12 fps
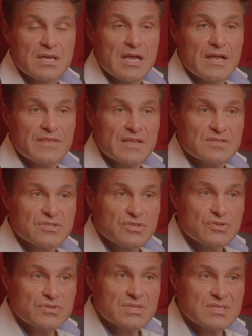and then to
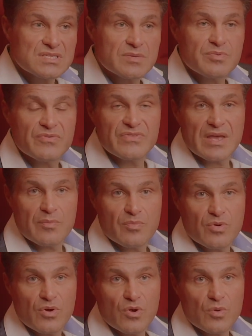use the tip of that
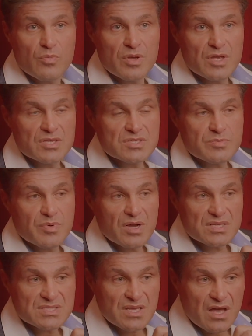probe to
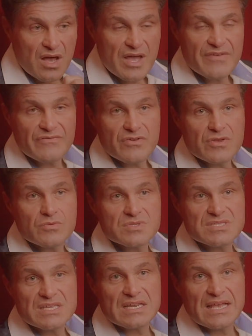pass a
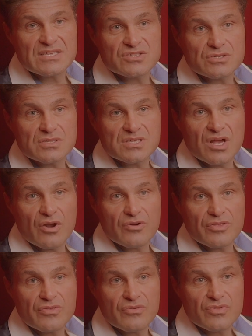high-frequency electrical
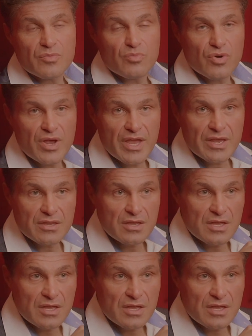current through the brain,